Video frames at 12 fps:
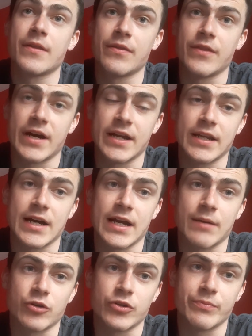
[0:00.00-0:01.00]
Then I
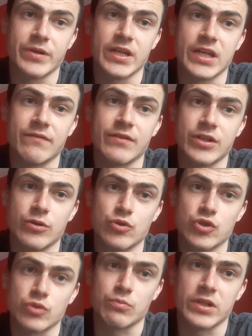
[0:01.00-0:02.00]
am going to be giving you
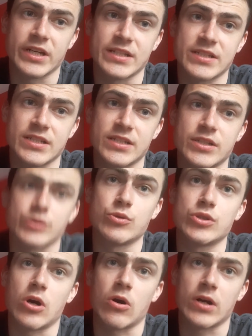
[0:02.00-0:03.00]
some latest
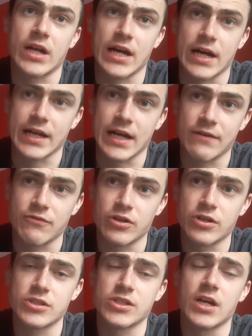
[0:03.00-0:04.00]
news on Kai
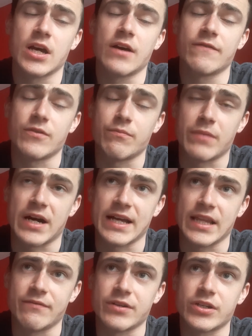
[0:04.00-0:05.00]
Havertz from Bayer
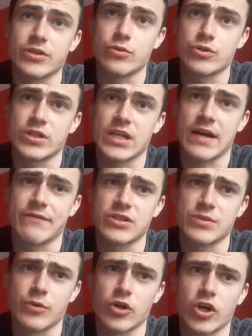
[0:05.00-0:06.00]
Leverkusen, and I haven't
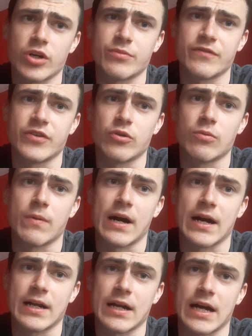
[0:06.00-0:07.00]
spoken with you
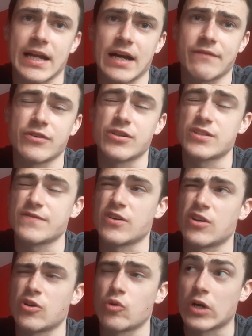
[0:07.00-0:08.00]
about Kai Havertz
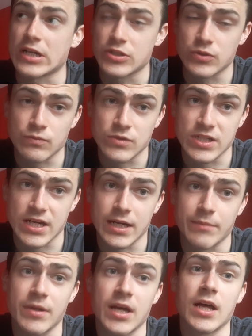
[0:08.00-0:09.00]
for quite some
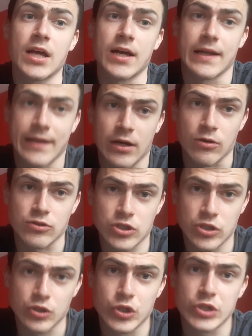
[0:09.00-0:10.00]
time. And
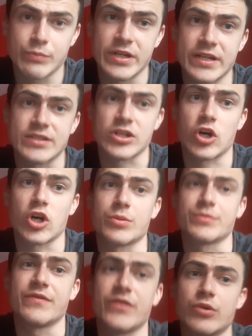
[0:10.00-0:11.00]
also going to be talking
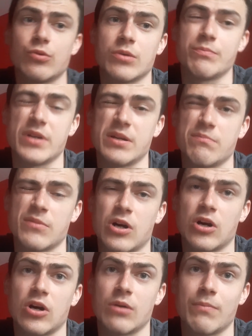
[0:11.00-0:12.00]
with you a bit
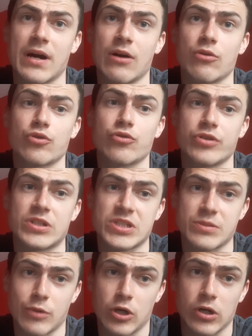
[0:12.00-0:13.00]
more about Chris
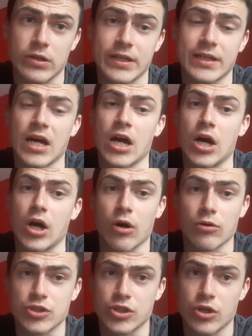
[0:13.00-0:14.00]
Smalling.
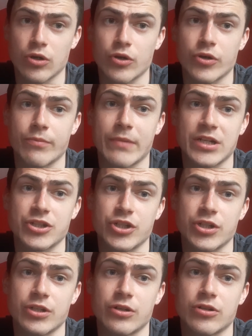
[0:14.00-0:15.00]
Also going to
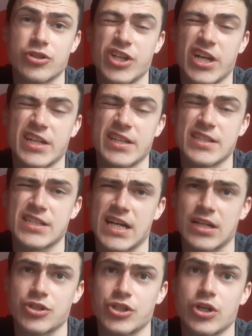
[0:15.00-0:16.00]
mention, you know, Jadon
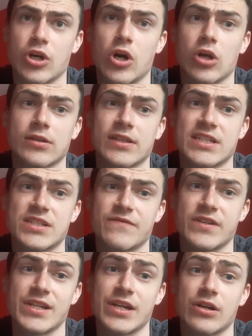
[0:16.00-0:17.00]
Sancho on this
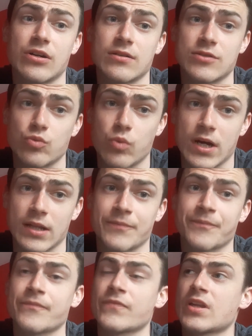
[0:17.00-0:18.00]
video as well.
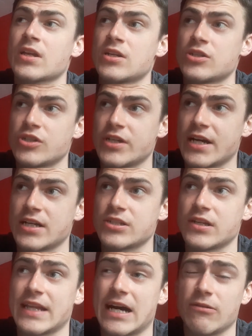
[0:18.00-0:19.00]
So yeah,
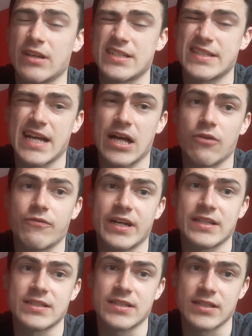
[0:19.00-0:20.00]
so now let's delve
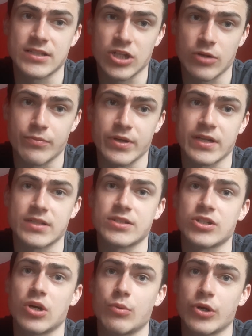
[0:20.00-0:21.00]
into the topic.
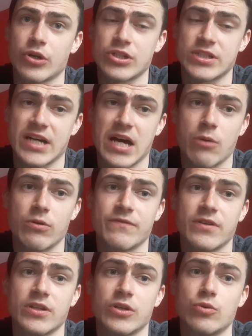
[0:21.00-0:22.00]
So we're going to start with
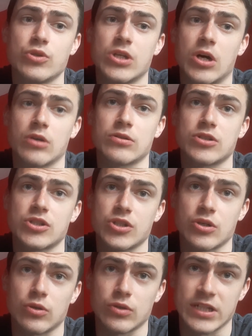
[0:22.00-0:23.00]
the news on
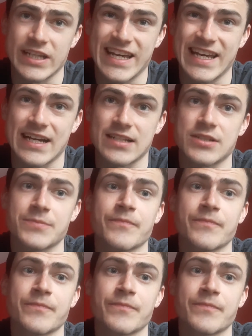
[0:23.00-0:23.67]
Saul Niguez.